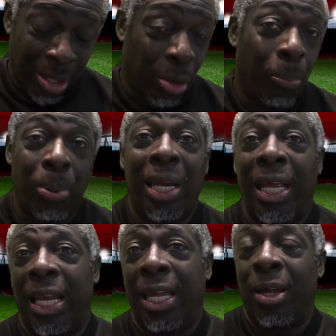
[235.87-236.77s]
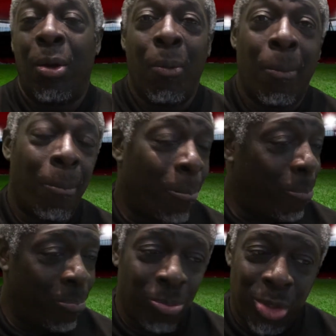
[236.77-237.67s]
completely
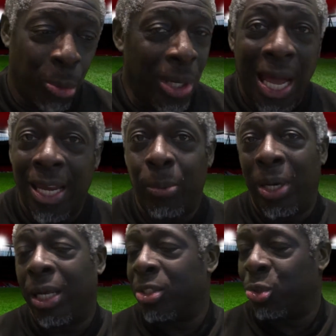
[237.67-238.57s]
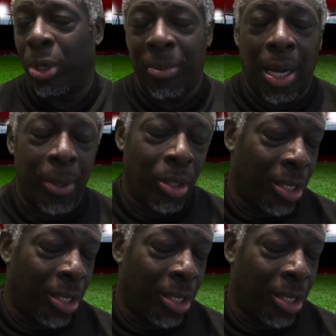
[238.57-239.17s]
doolally when I saw him coming on.